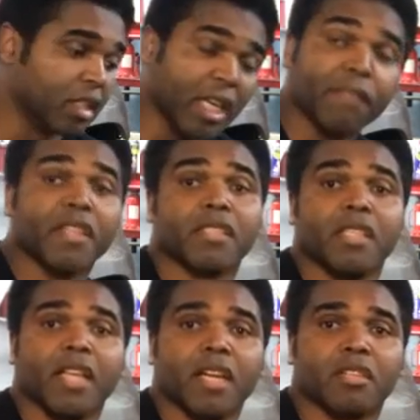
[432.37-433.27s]
leave
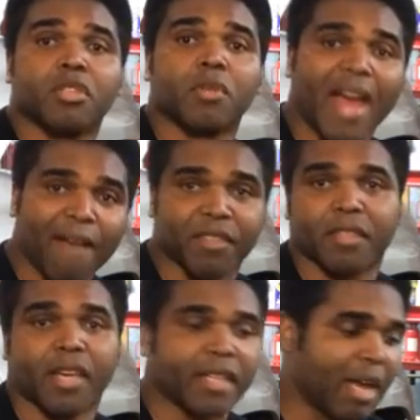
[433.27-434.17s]
this in there until you have
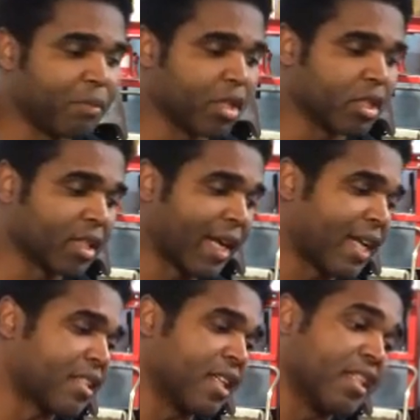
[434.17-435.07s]
to take it out, because
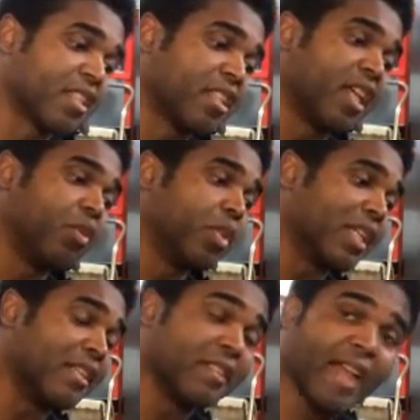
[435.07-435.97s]
like I said, this thing
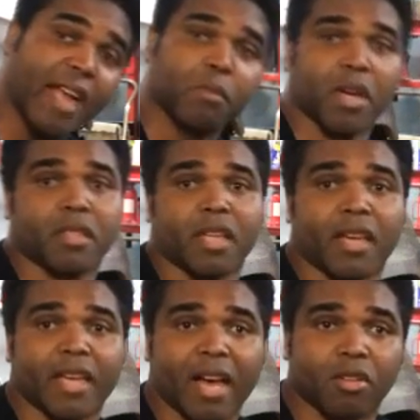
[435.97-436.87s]
was a nightmare to
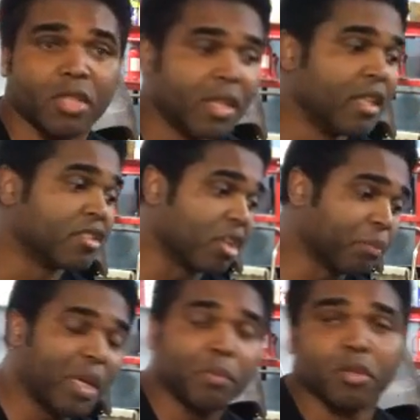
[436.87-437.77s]
take out.
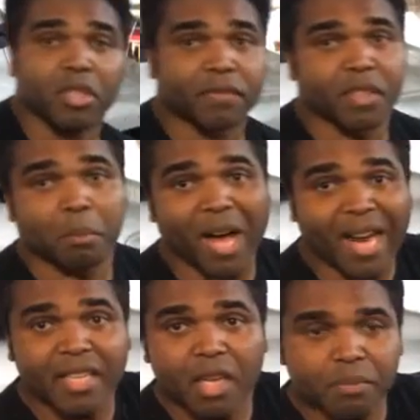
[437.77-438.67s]
Some people lift the
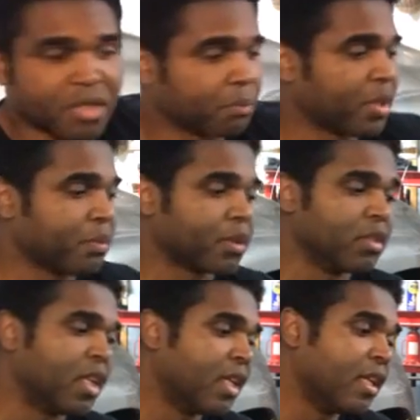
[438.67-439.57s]
body up, some
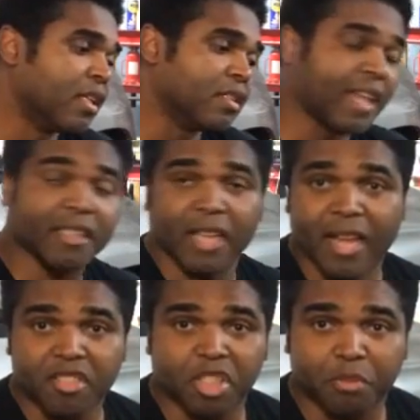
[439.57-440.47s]
people take
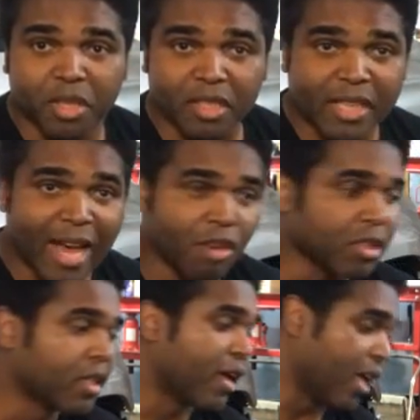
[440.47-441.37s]
the engine completely
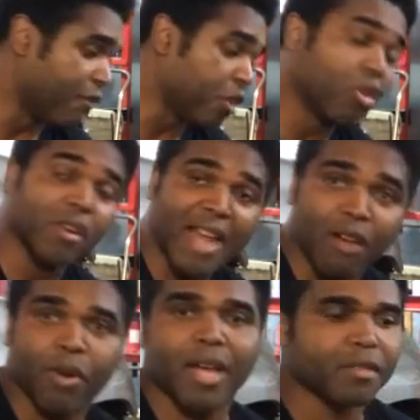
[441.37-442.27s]
out, and if you're going
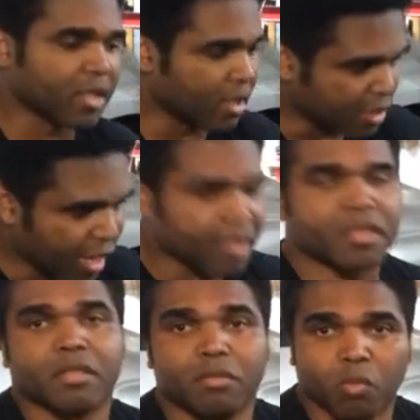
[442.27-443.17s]
that route, then
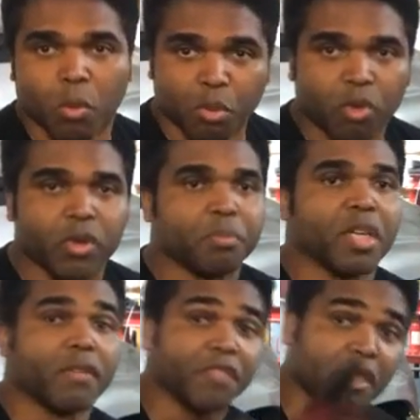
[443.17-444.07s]
yes, remove
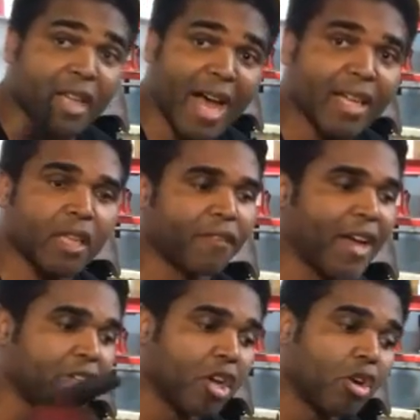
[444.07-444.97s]
it. But if you're not,
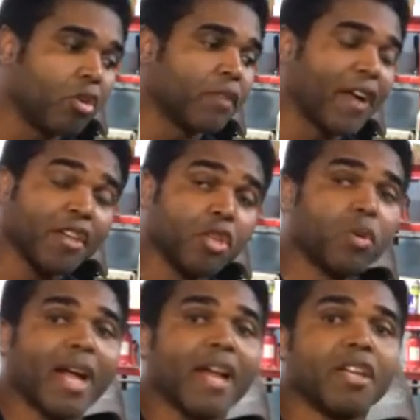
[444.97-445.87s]
if I
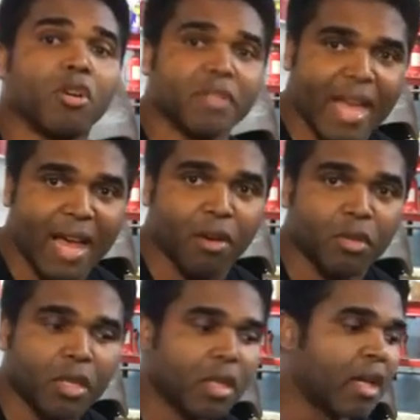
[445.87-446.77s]
knew what I know now,